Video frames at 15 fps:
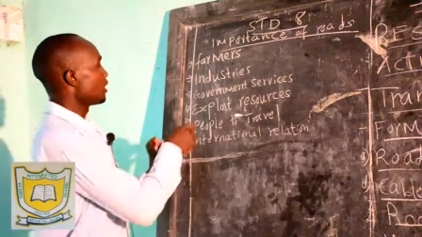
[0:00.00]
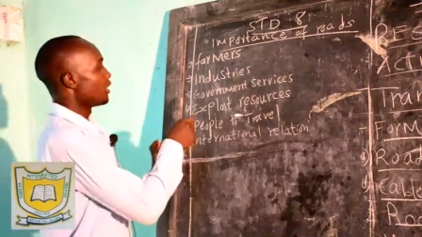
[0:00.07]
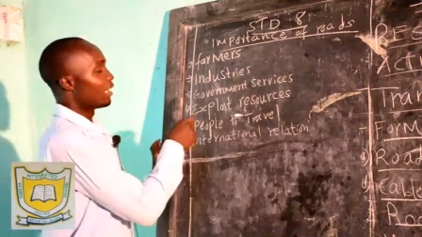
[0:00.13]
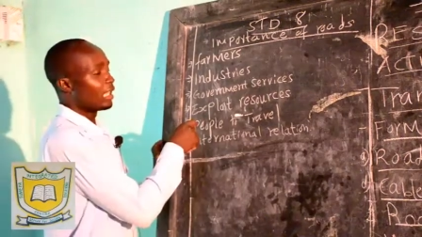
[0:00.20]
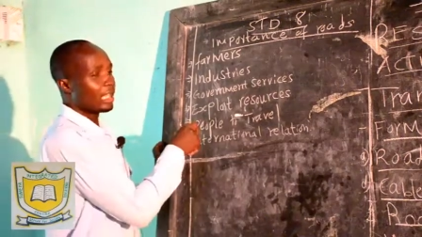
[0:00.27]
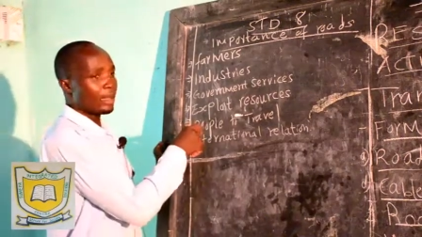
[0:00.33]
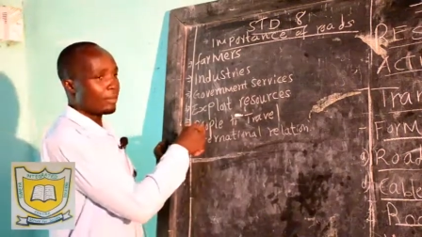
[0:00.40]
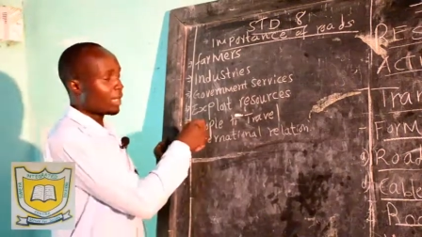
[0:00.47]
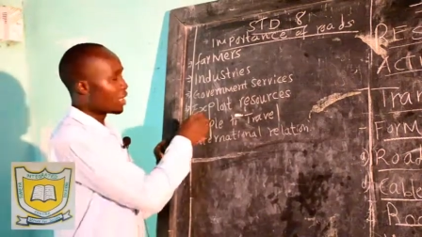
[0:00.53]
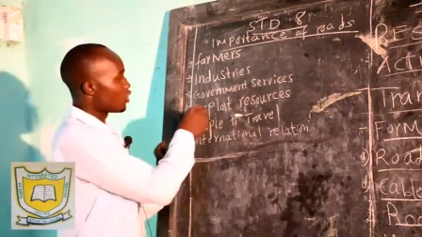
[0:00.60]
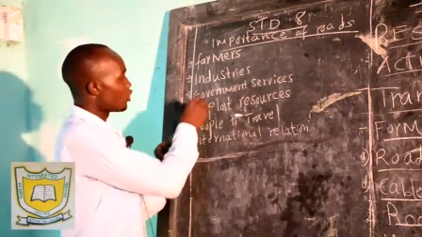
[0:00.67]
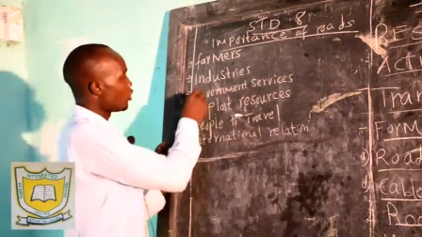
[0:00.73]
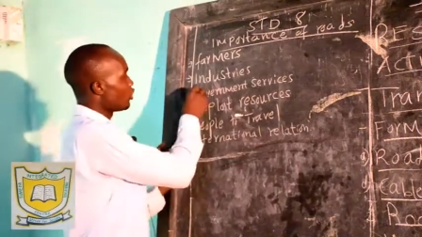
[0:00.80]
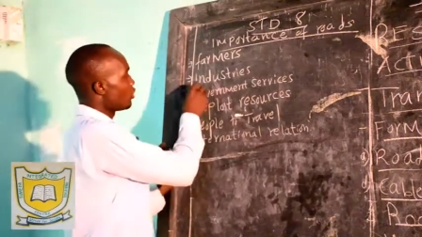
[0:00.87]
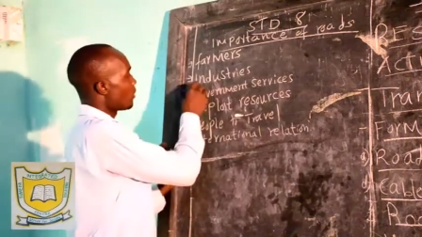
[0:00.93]
Then number
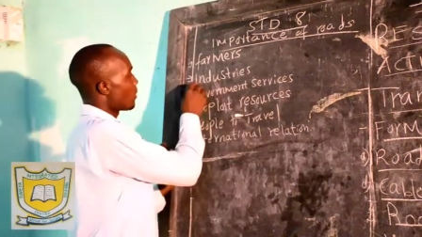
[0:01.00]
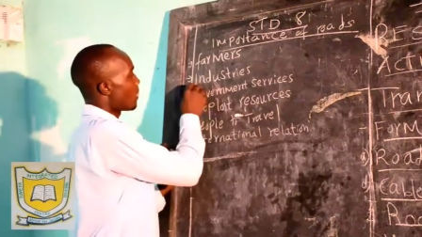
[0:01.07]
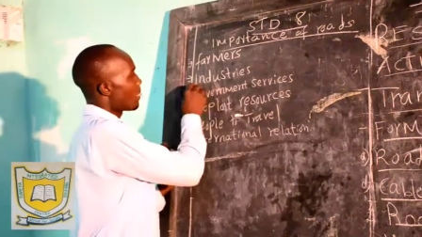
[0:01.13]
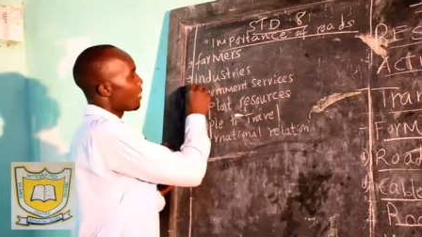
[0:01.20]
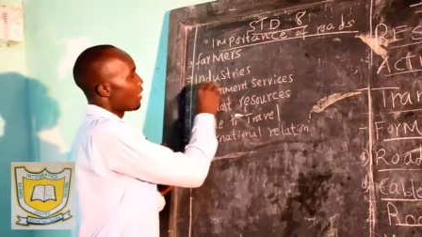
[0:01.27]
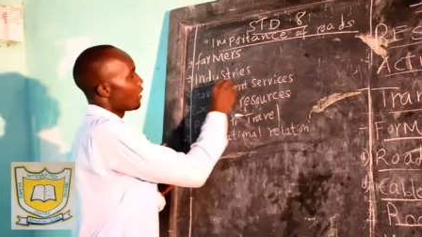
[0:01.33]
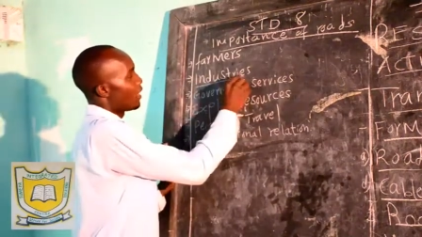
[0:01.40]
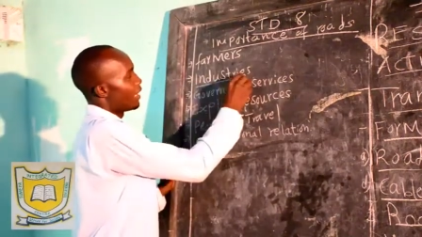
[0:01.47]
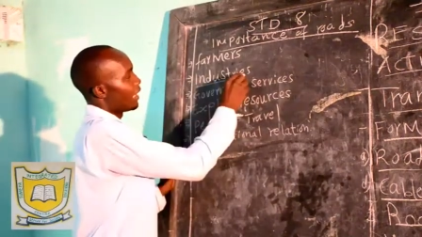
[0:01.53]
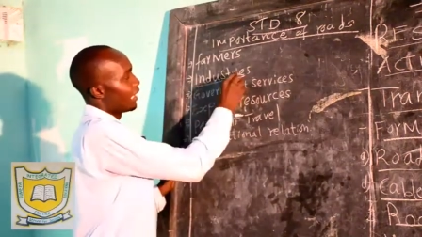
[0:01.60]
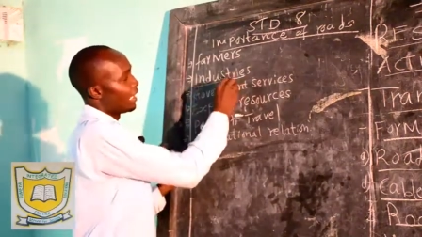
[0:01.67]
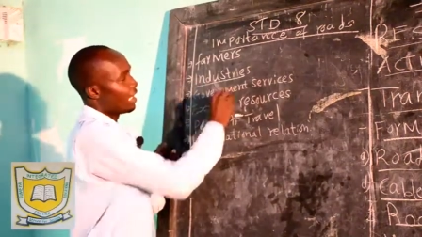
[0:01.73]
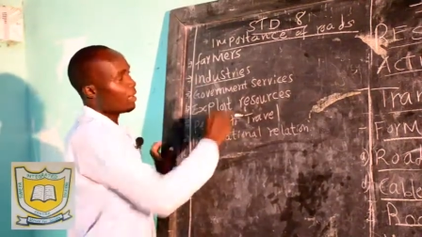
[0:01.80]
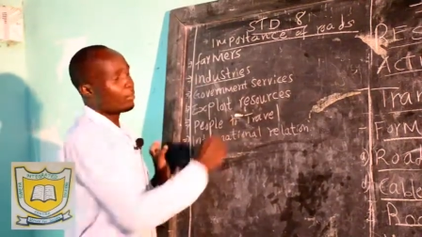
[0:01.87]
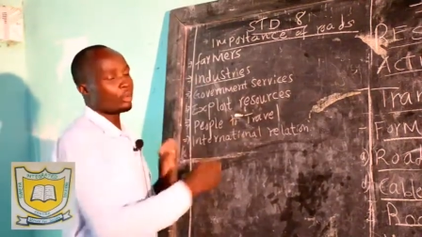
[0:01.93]
two,
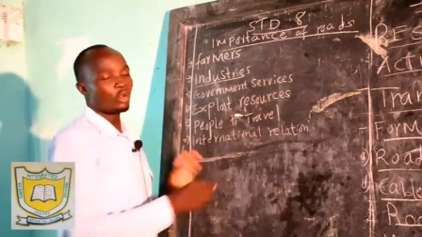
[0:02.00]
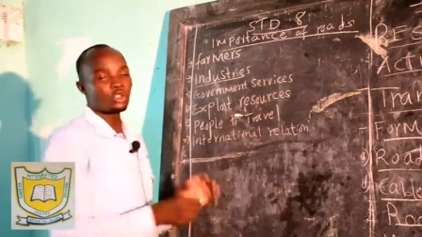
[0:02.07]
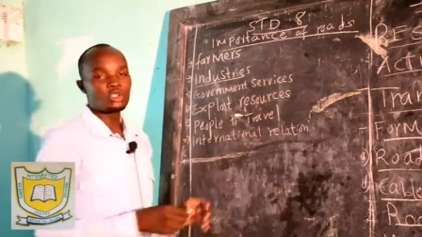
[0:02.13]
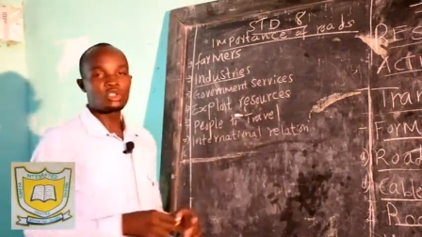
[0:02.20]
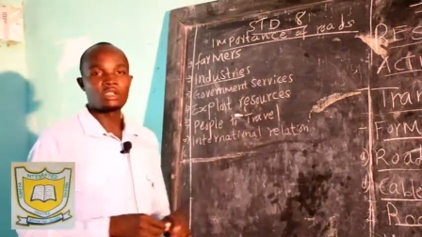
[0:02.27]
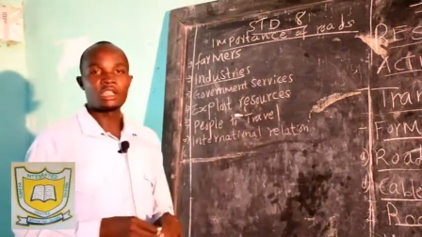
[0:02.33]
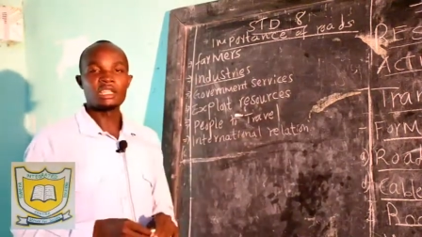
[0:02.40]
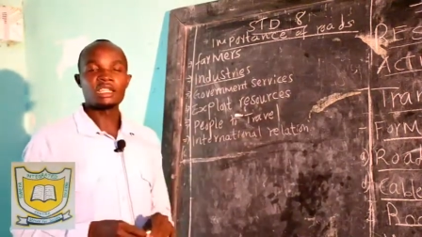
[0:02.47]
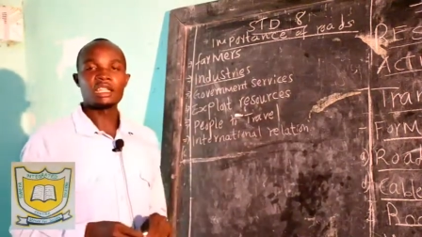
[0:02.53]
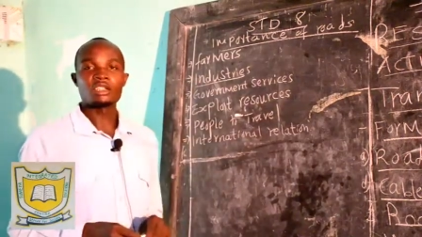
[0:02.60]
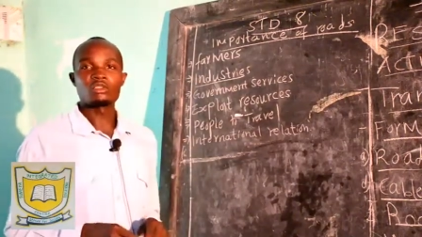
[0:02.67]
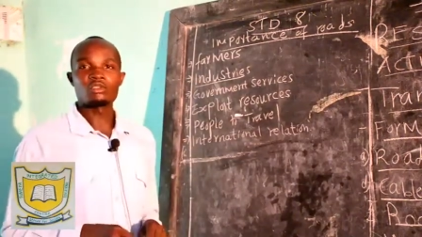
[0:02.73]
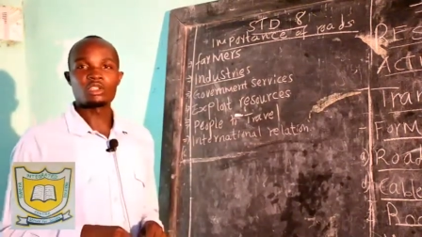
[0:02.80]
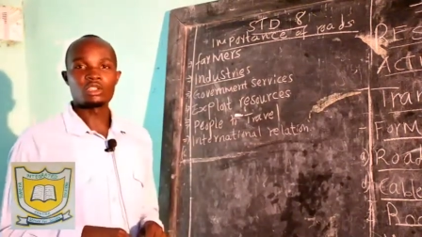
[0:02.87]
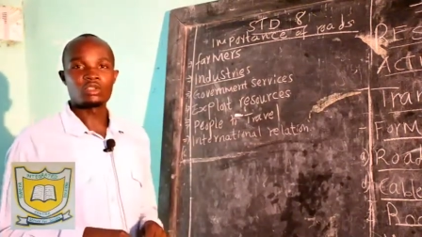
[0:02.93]
enable also the
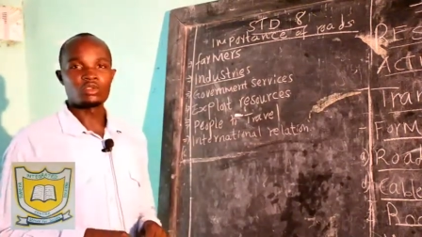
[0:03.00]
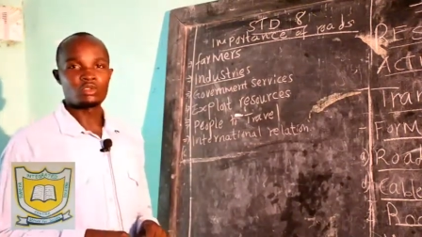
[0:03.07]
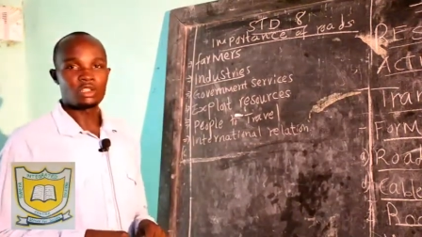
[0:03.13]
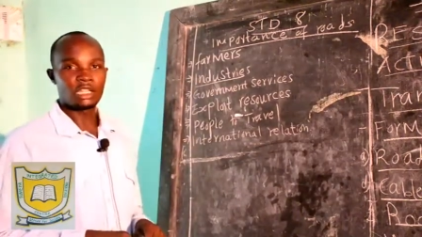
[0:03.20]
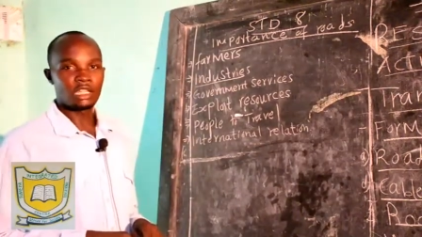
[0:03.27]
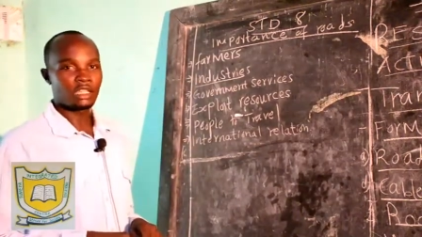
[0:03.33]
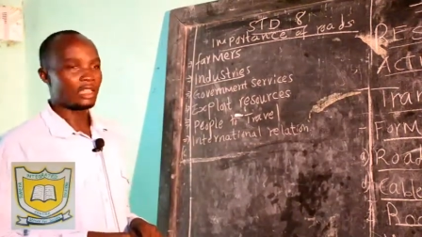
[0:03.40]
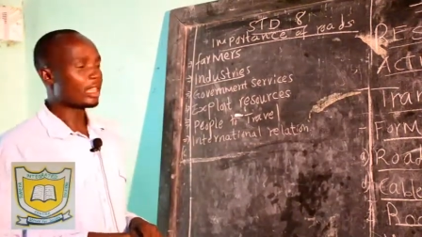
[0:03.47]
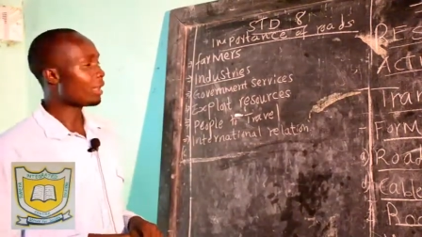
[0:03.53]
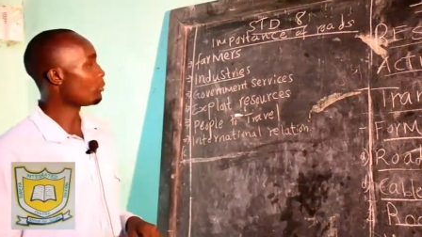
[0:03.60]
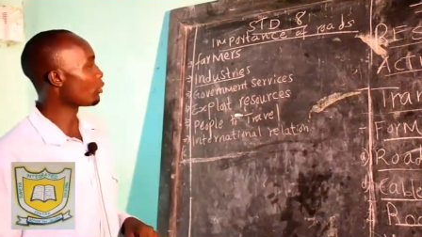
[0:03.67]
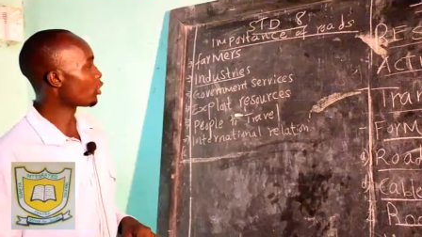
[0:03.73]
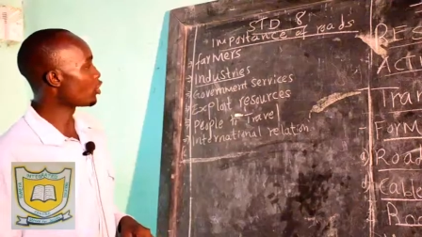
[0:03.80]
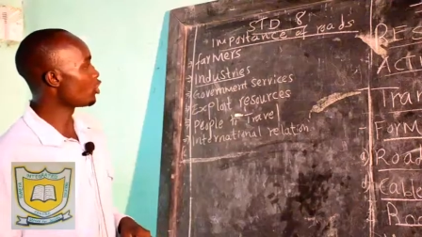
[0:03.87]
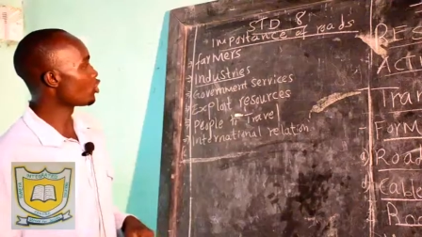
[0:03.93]
industries to take their
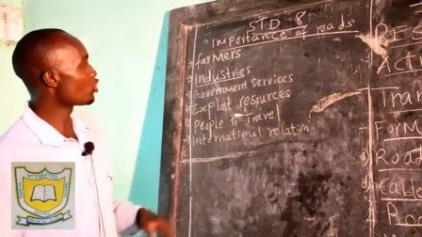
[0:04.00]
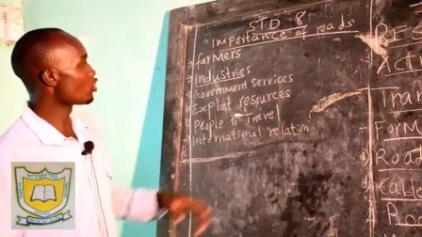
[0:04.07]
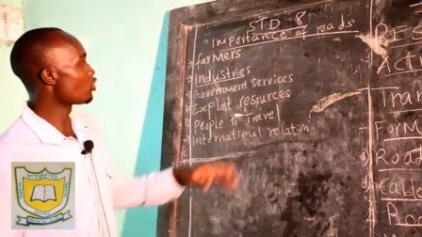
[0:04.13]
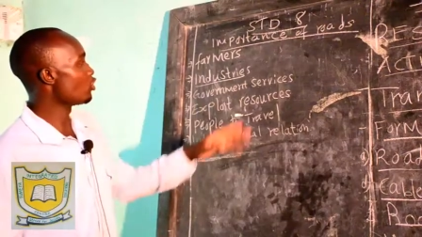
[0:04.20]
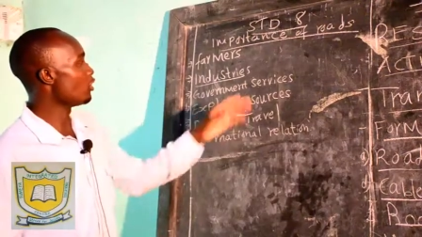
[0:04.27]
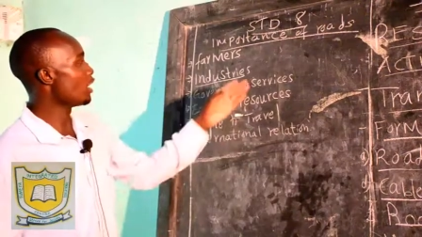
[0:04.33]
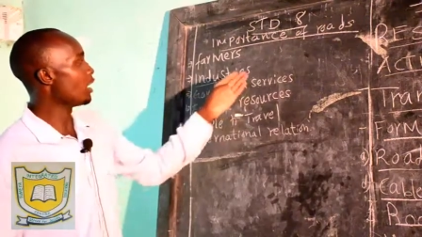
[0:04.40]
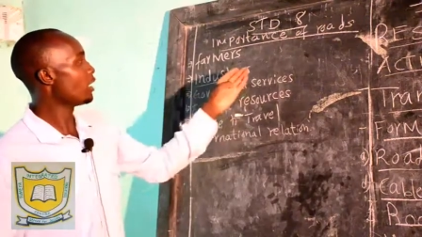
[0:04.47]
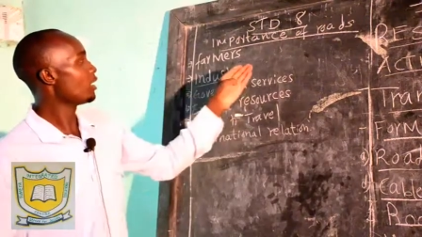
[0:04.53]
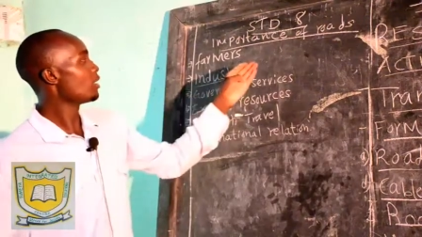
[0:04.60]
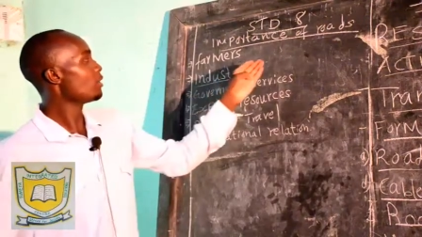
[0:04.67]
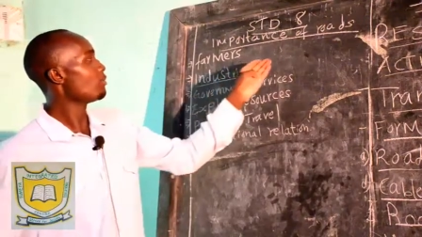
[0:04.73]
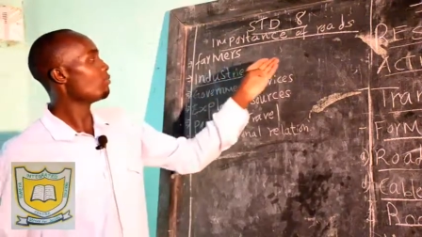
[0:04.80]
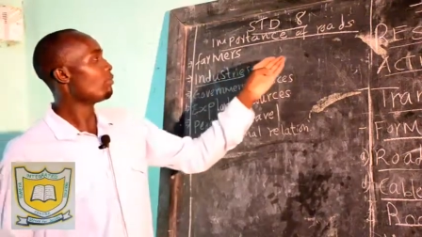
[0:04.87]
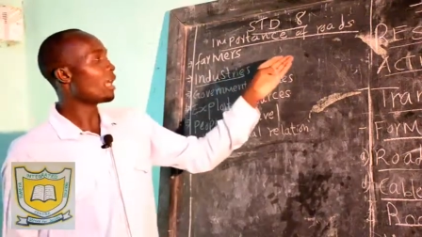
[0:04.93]
produce to the
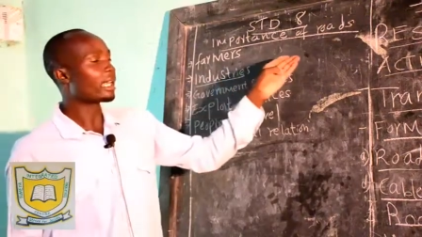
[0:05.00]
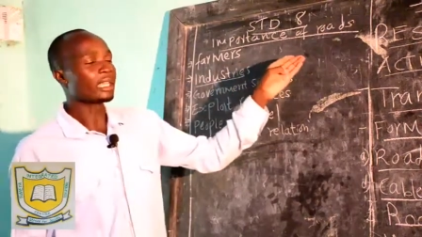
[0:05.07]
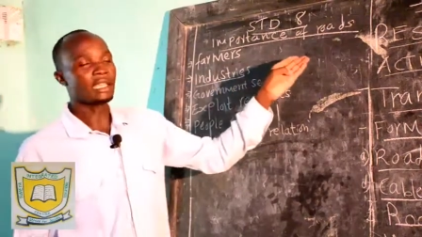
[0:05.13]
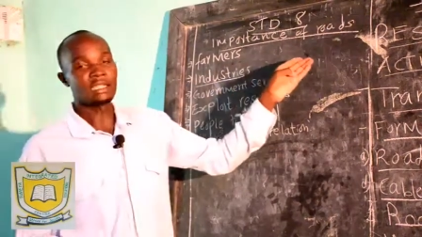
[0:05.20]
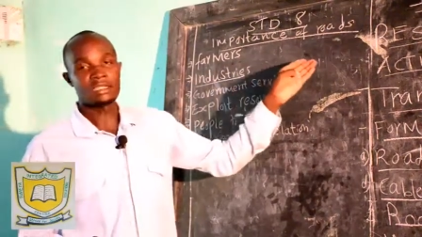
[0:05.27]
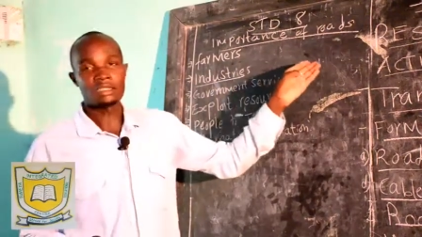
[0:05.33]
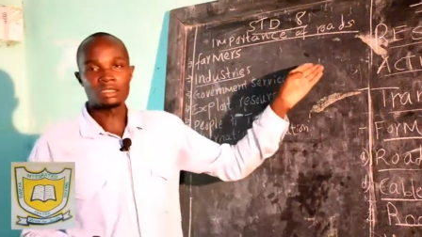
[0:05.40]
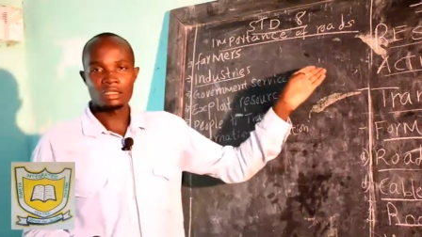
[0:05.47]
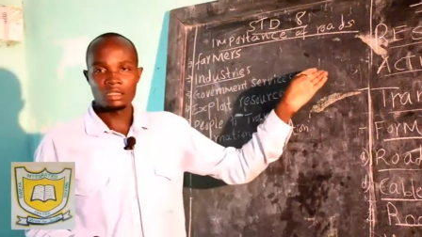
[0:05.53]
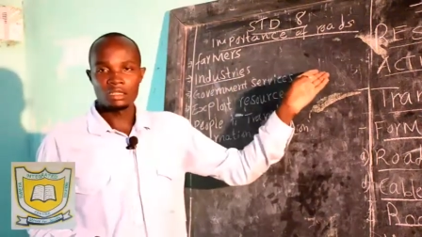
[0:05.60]
market.